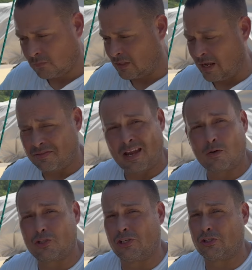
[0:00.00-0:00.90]
That thing
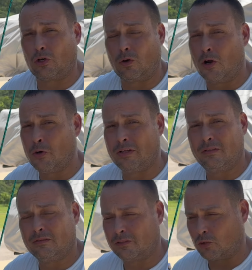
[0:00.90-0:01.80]
was just corroded,
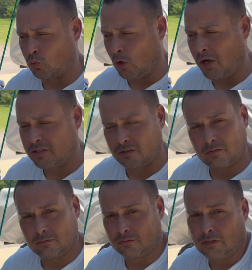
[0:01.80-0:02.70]
just rust,
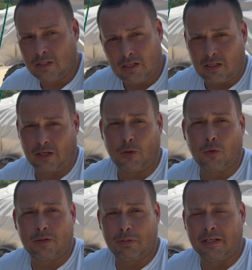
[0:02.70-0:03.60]
like you
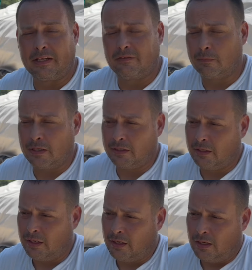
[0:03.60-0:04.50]
wouldn't believe. But
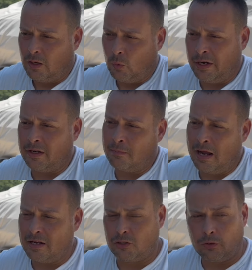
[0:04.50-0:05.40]
we ended up
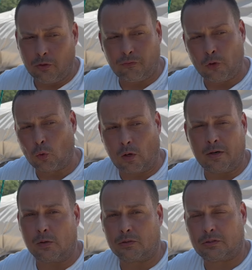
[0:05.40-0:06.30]
buying 2 new fuel rails,